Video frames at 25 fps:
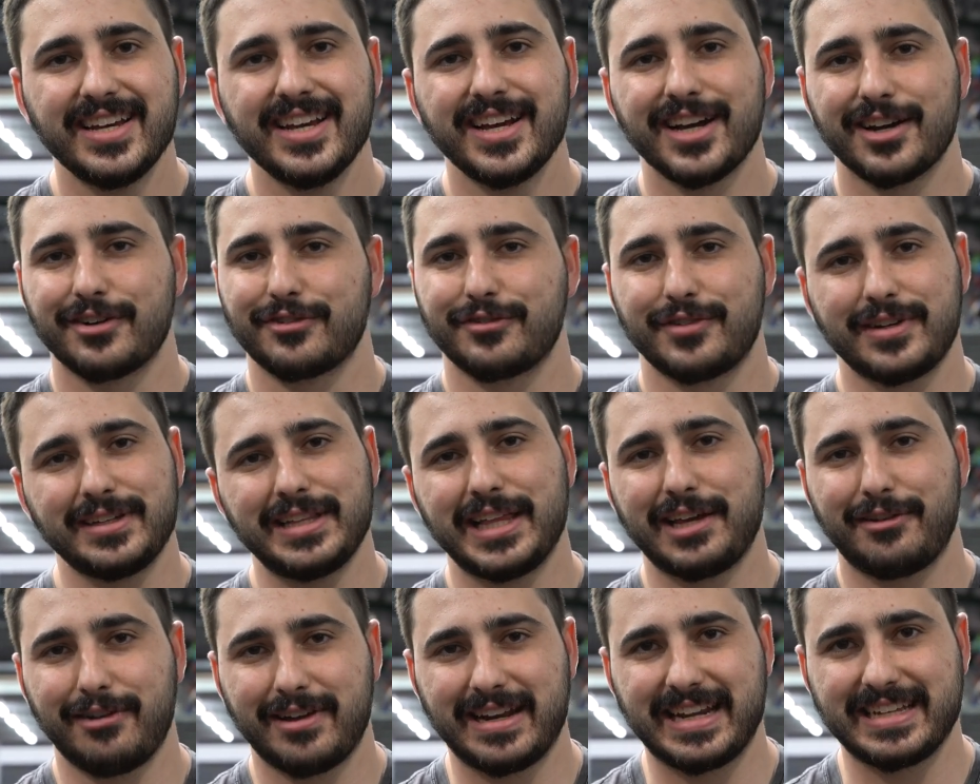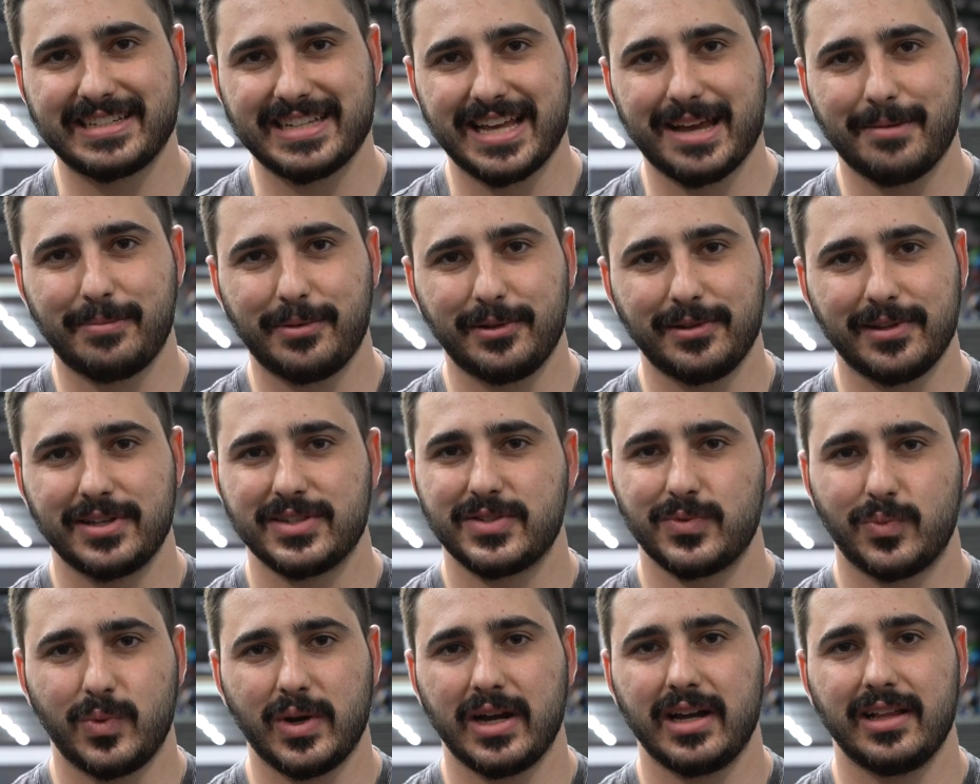A really great example is
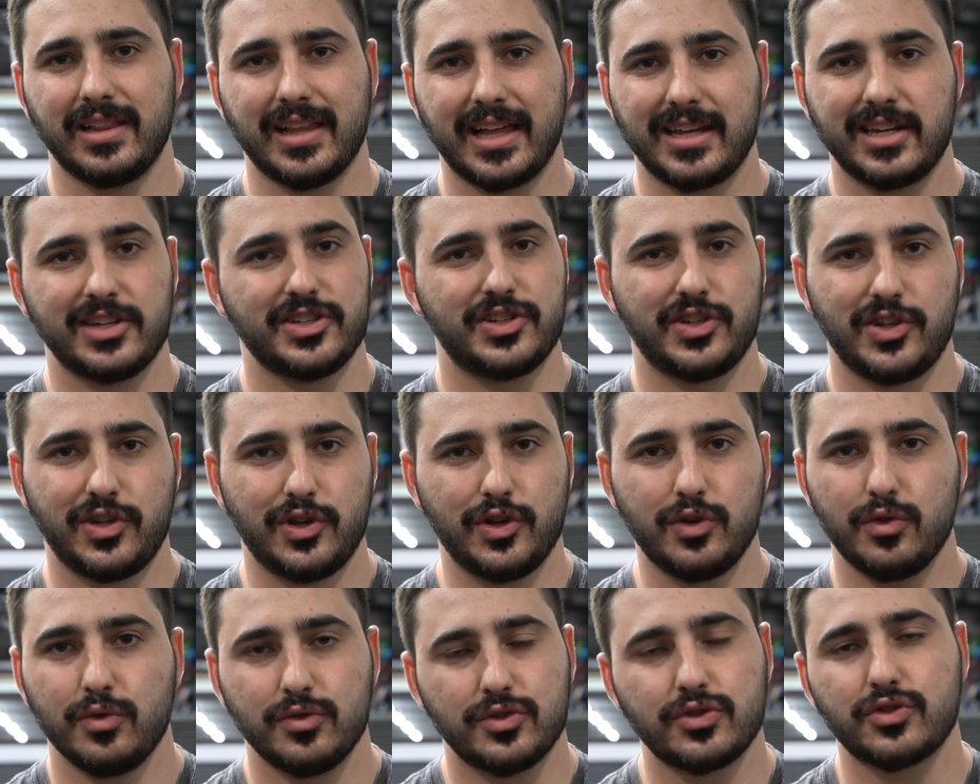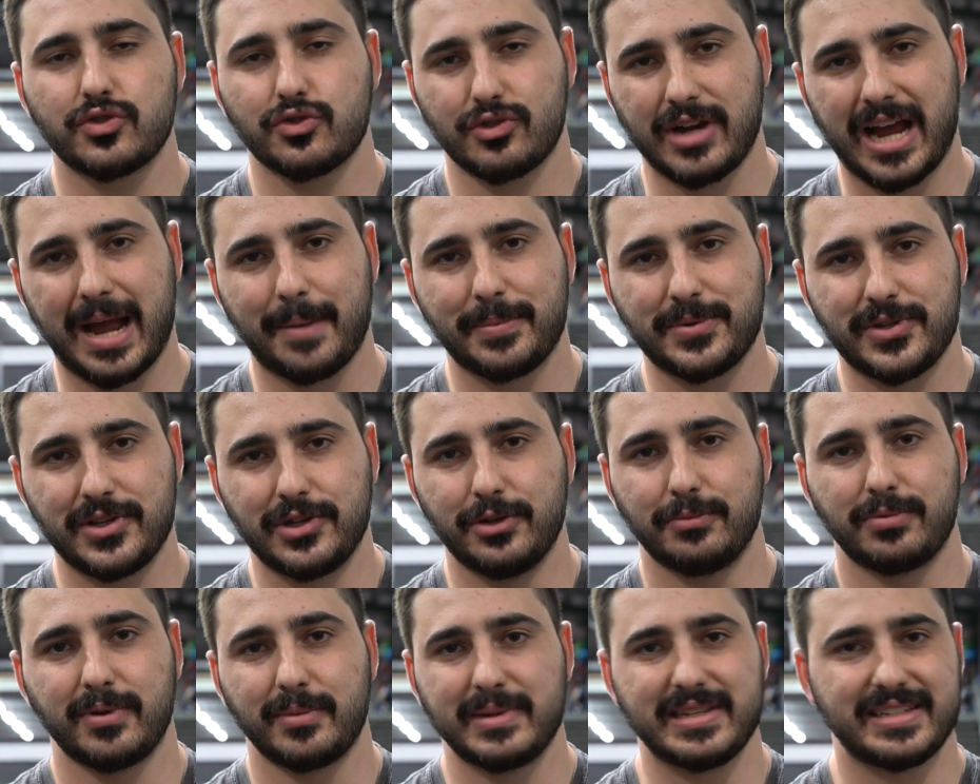Will and his huge traps, who you'll
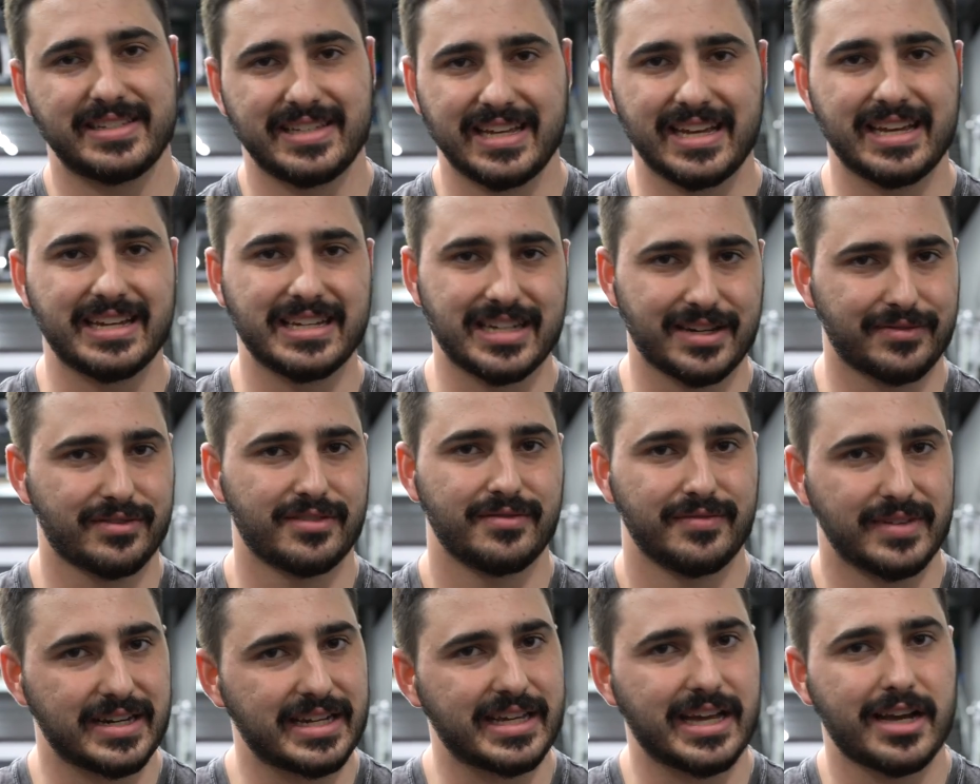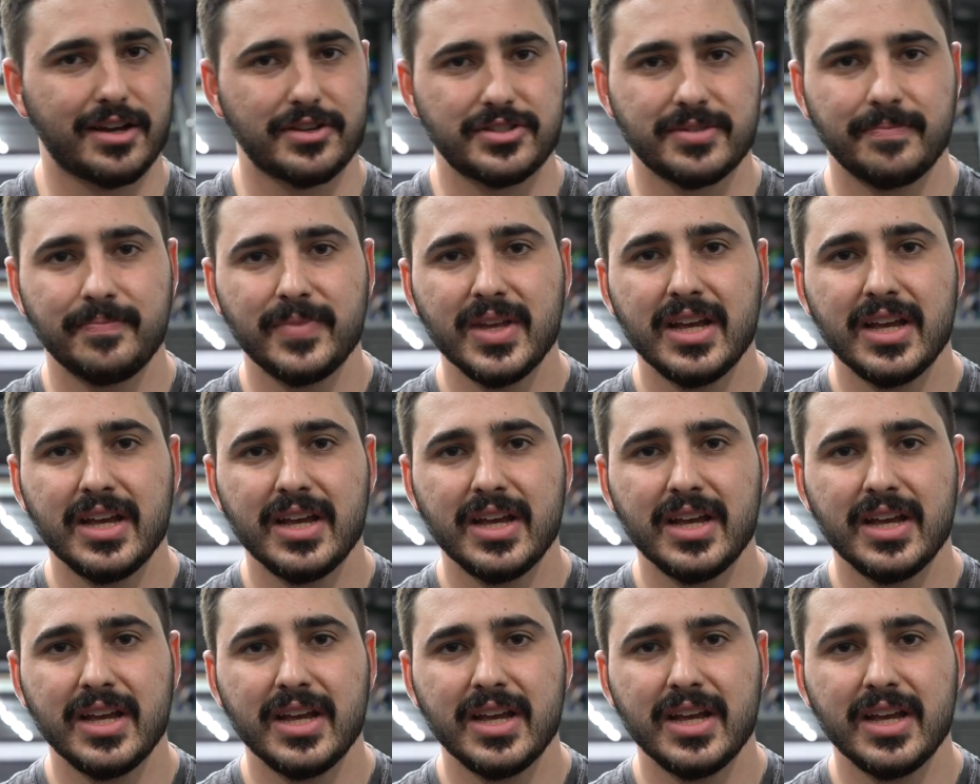probably see in different videos.